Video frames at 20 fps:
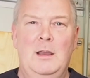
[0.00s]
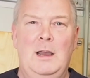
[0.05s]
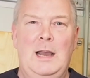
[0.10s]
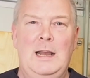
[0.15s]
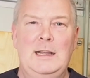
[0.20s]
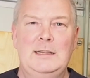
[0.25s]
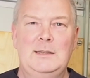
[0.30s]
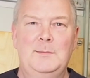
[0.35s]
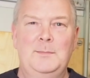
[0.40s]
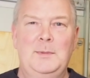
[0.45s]

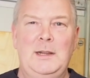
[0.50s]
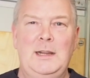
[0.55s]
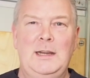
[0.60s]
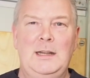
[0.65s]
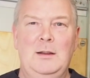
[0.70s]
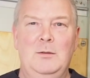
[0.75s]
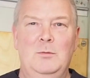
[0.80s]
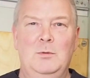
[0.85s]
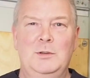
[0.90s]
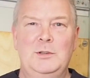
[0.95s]
as a
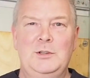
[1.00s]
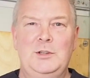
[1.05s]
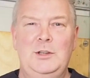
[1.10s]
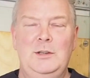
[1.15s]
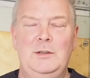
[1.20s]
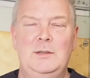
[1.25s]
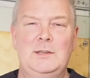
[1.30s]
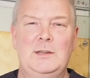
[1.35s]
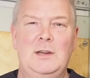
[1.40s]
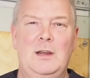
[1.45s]
beginner, once
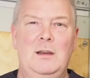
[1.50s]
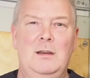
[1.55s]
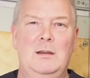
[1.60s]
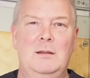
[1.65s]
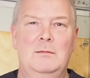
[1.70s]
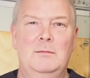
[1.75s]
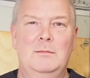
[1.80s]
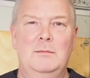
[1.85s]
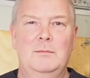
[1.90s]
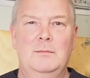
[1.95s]
you
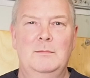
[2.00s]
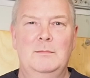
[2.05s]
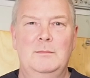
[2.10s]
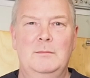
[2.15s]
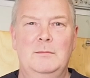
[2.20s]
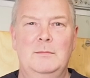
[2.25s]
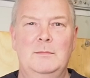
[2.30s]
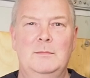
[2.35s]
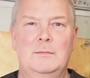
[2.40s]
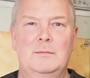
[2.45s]
start
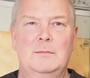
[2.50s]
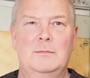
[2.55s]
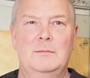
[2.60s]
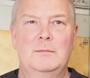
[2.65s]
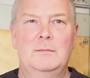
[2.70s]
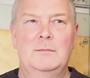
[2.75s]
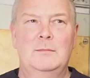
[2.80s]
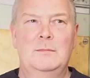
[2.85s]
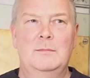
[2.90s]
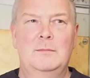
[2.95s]

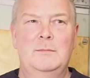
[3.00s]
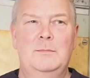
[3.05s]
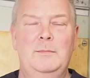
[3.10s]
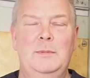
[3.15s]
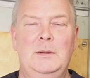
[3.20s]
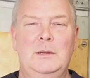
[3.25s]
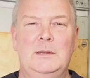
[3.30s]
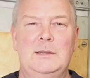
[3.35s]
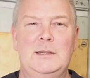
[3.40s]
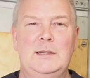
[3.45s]

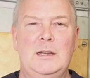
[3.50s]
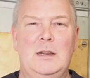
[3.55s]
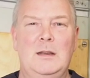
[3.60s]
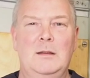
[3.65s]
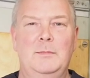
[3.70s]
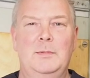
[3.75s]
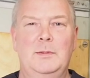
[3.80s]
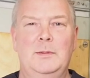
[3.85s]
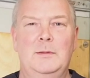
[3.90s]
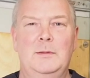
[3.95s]
building up